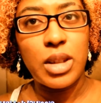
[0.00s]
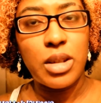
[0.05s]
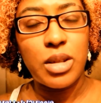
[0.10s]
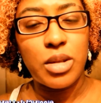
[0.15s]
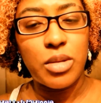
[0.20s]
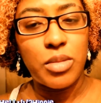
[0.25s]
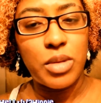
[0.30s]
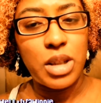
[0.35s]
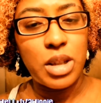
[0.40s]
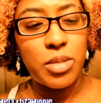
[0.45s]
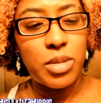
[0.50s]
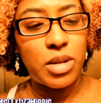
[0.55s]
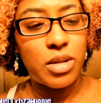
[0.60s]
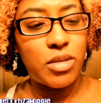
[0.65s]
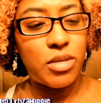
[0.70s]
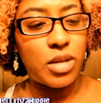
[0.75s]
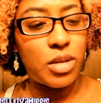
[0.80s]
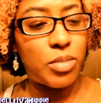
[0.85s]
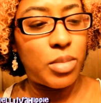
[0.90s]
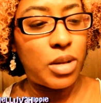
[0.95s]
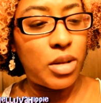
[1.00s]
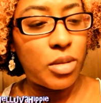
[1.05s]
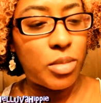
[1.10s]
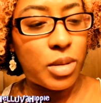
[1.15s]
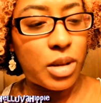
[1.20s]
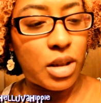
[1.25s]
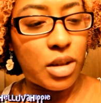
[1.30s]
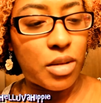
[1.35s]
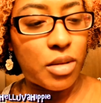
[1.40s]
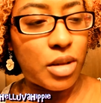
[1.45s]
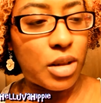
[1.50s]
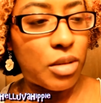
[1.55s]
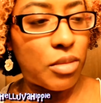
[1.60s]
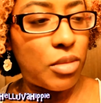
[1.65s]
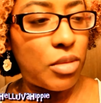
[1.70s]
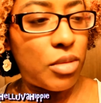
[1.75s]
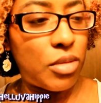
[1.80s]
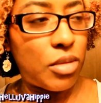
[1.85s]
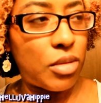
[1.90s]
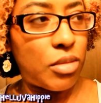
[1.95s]
So we kept hearing this pitter-pattering. We
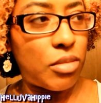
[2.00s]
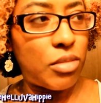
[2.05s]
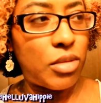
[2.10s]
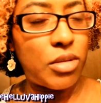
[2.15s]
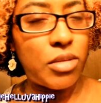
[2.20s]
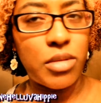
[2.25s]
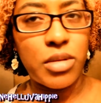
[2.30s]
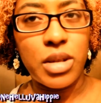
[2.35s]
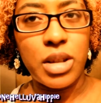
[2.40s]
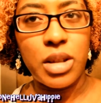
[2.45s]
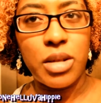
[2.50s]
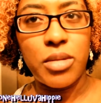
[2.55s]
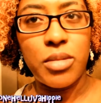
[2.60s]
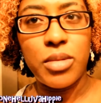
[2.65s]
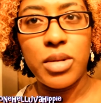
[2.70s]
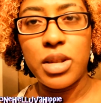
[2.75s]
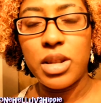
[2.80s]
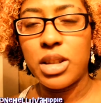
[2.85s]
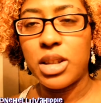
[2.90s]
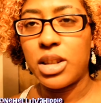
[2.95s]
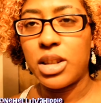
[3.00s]
were like, what the